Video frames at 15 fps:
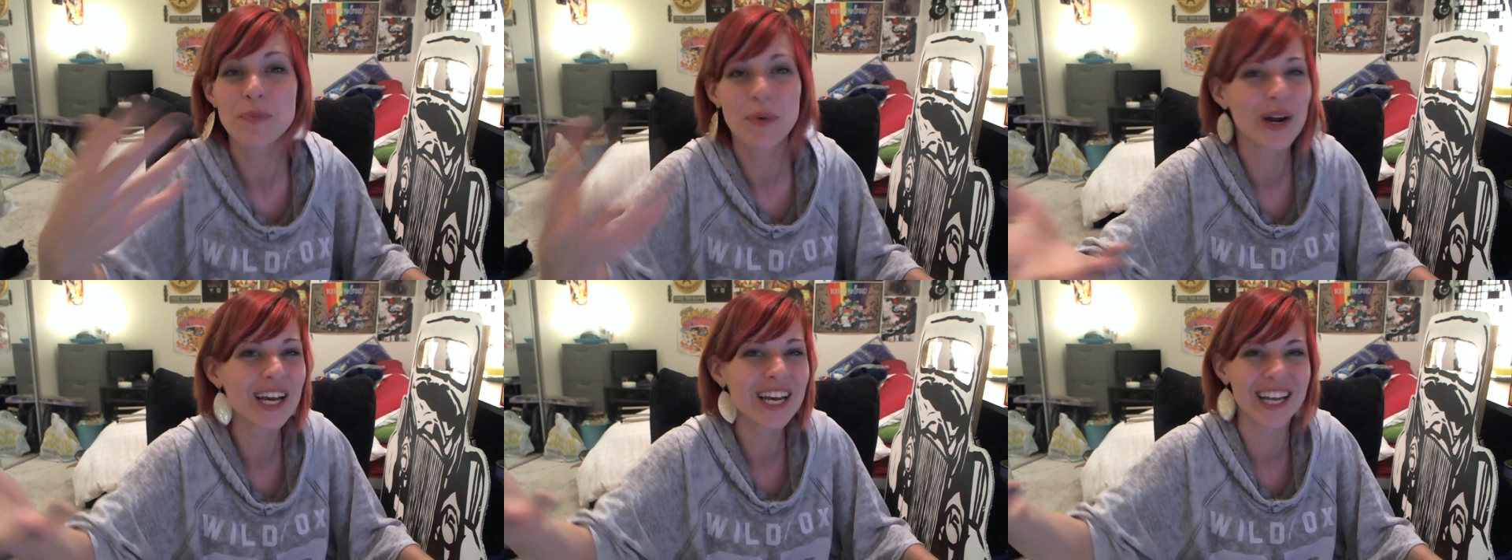
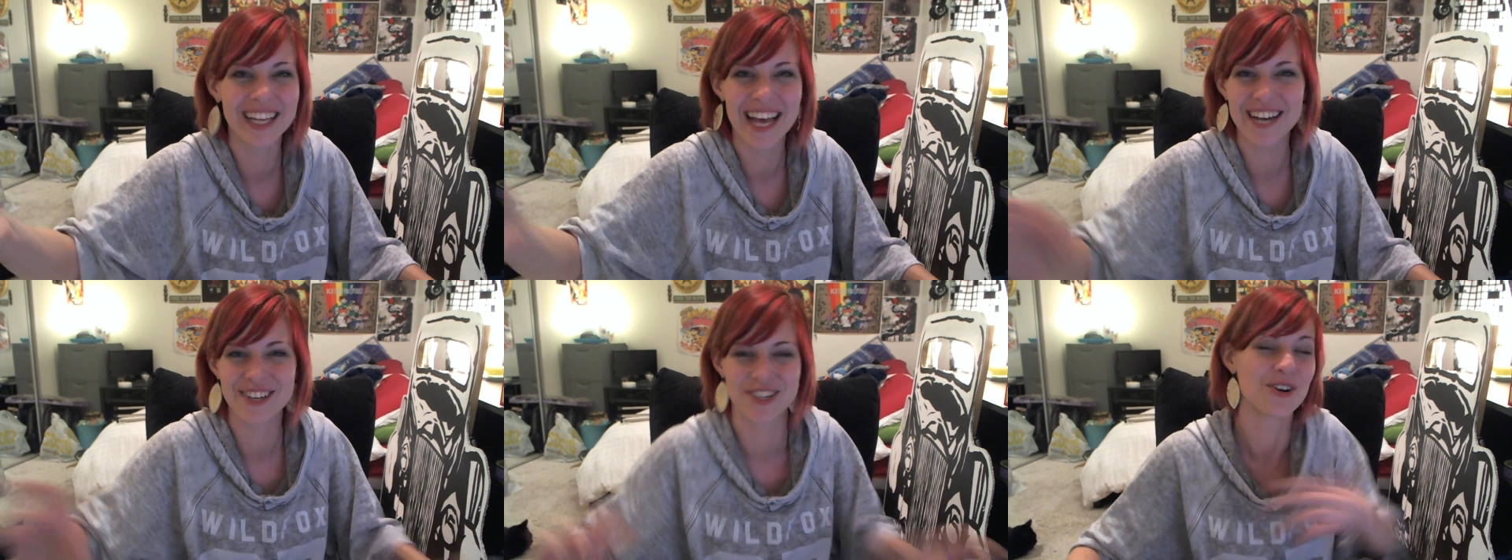spring
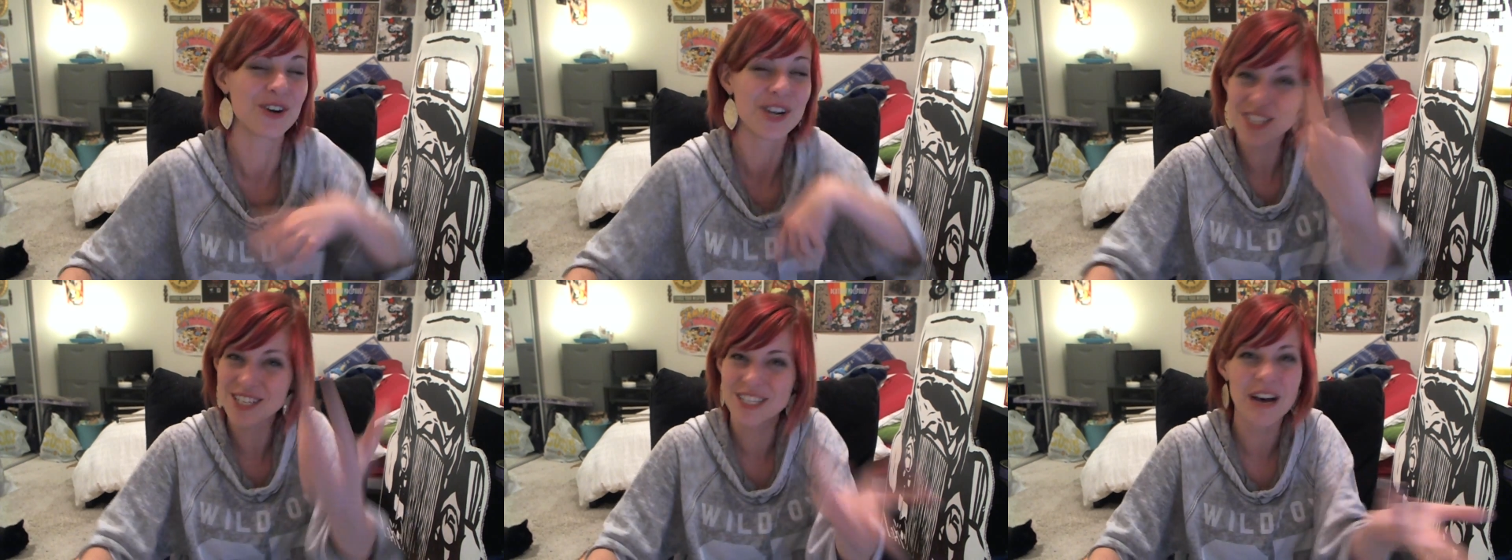collection
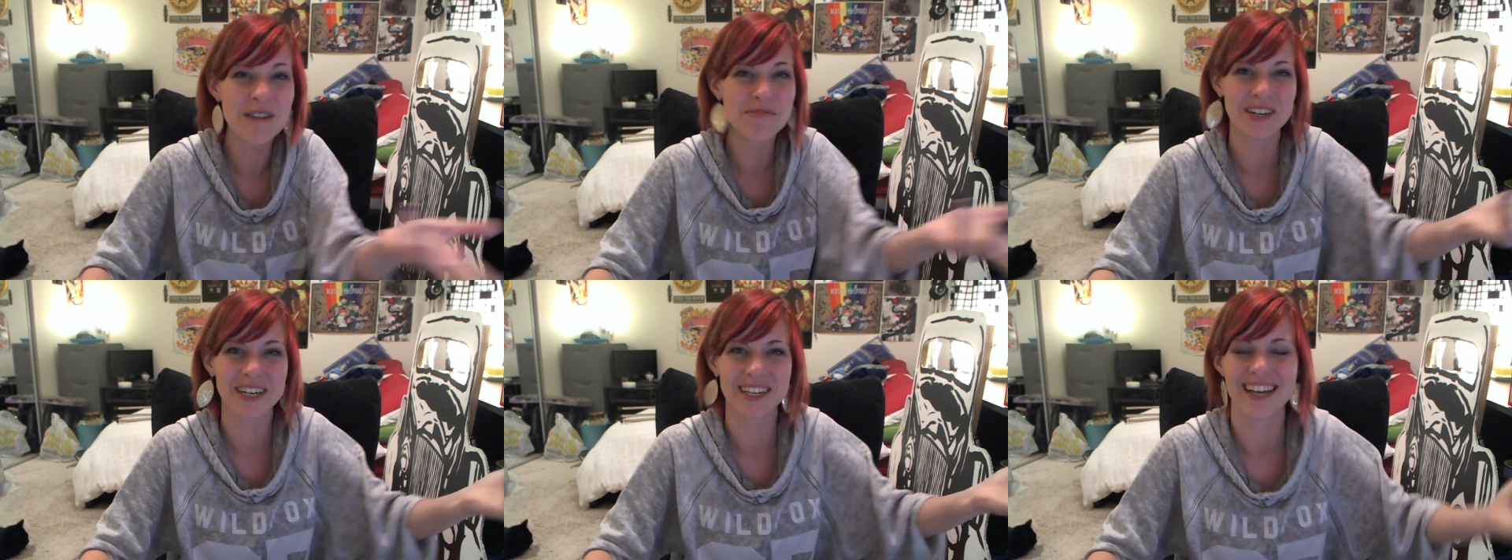or a
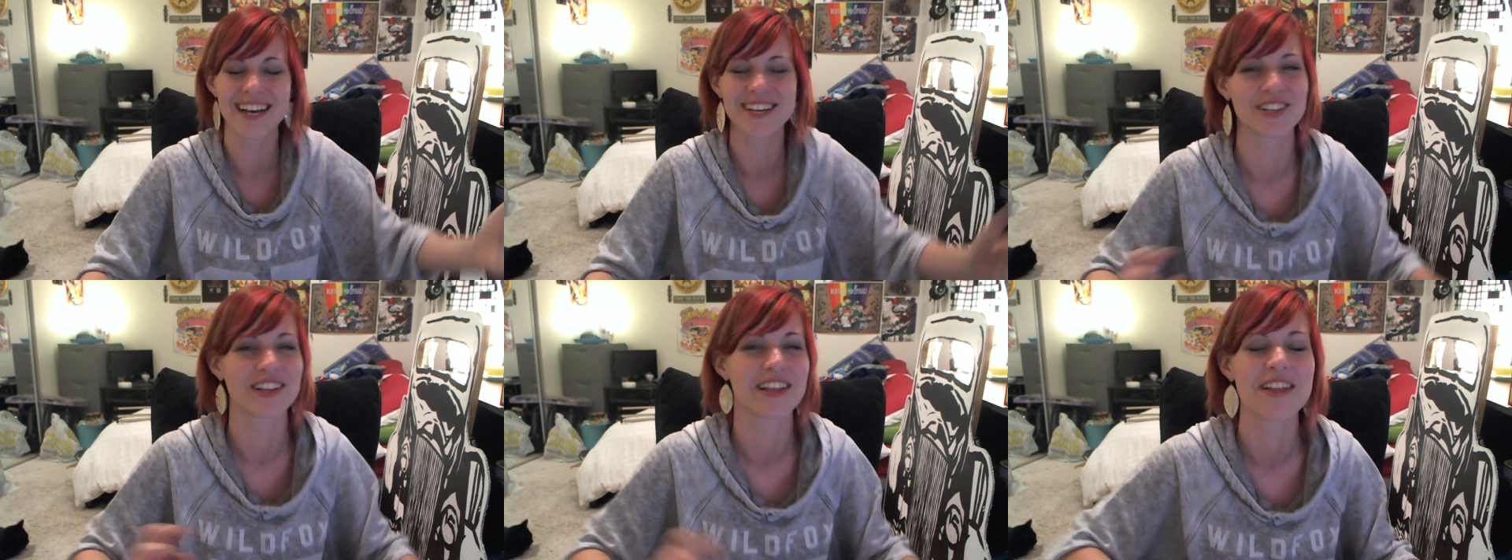summer
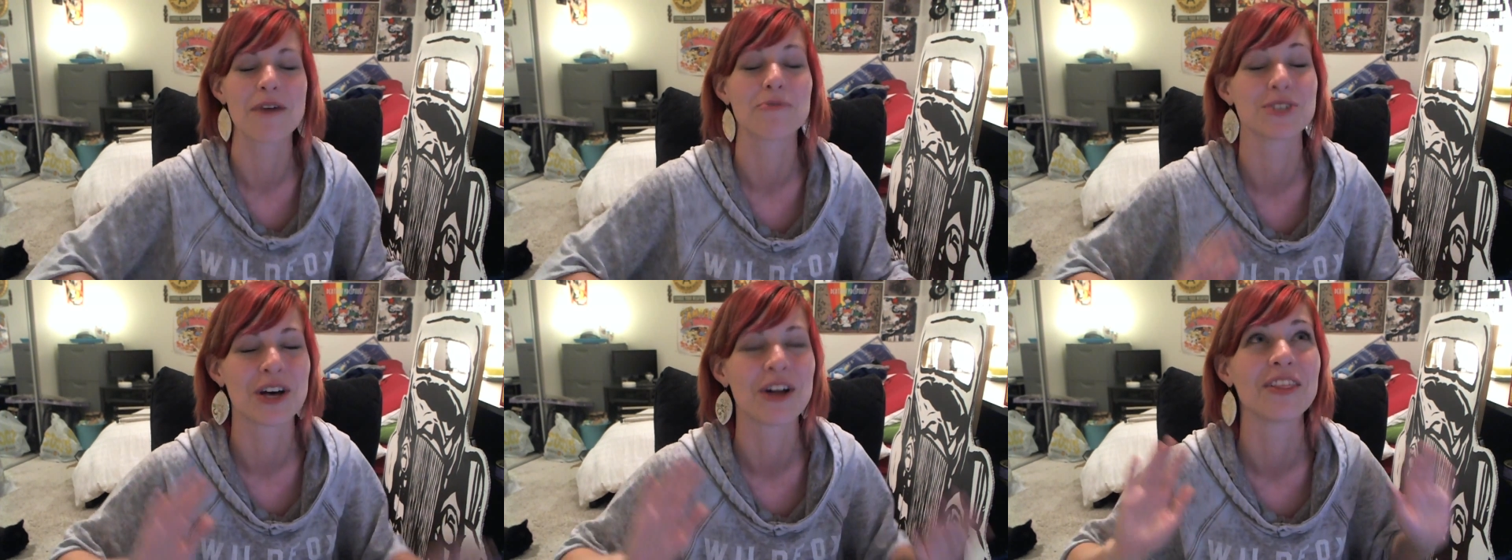collection.
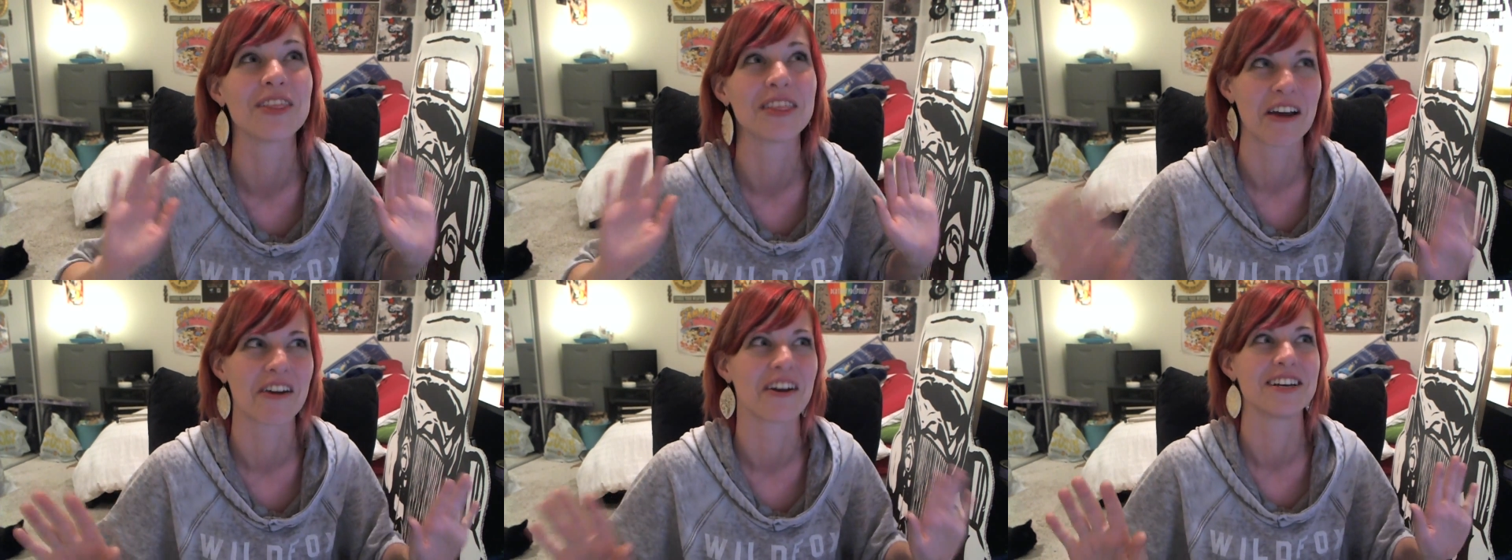That was
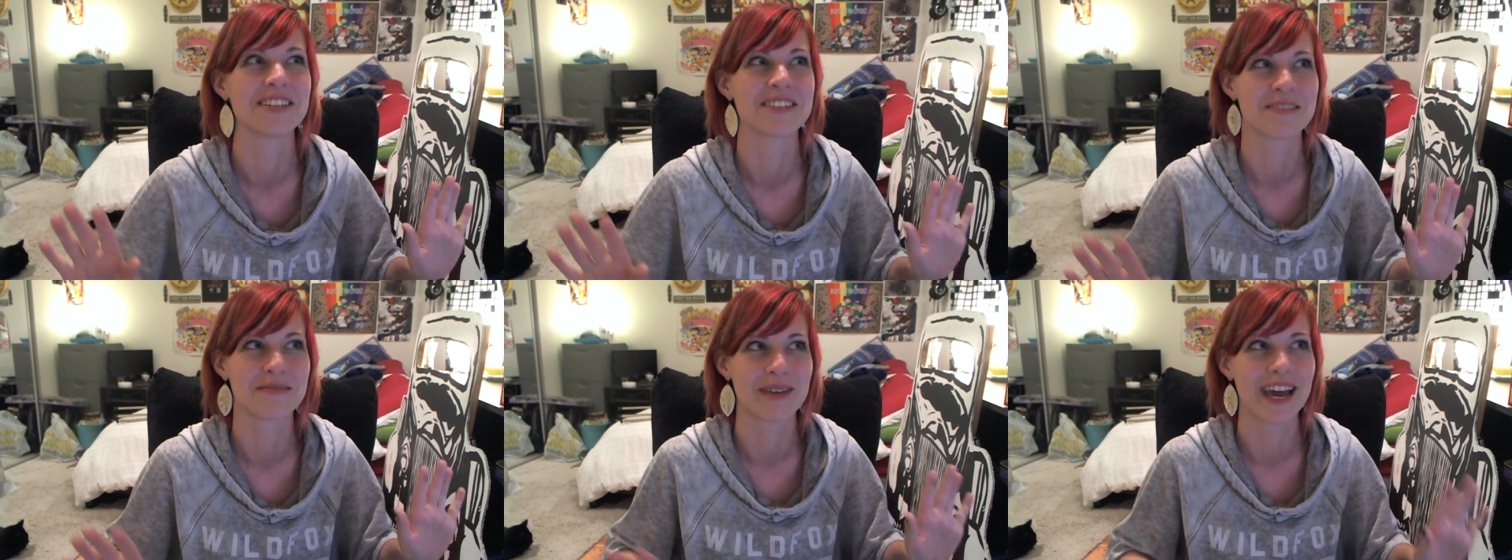
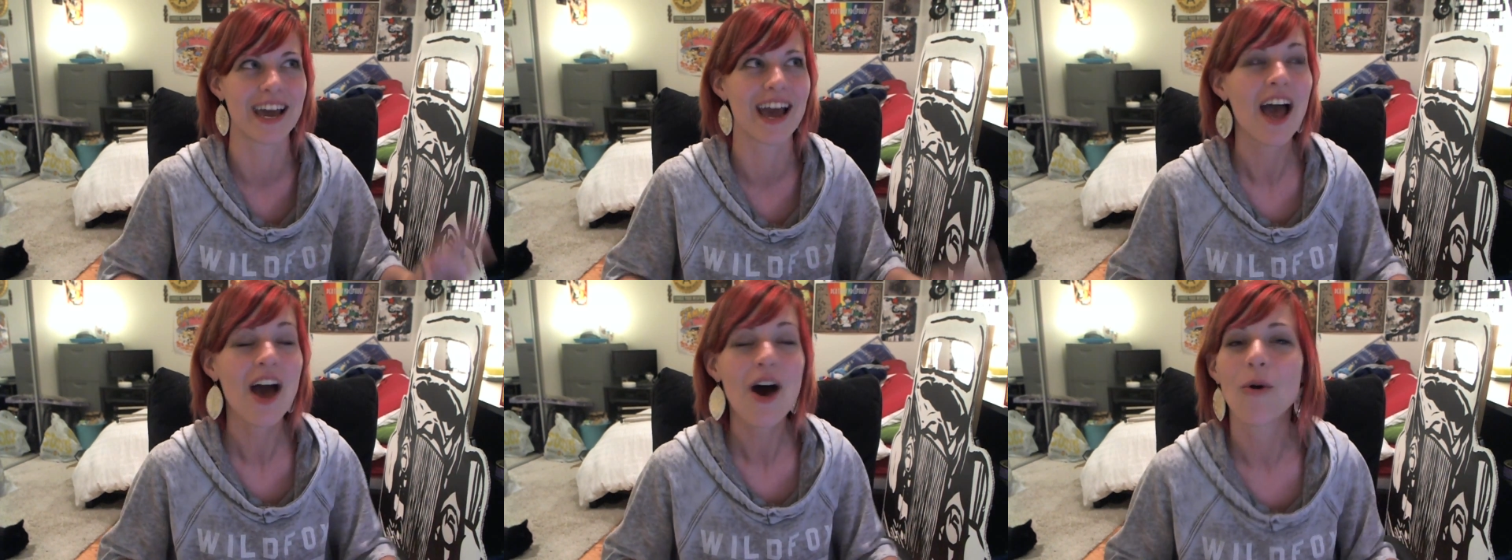hilarious to me.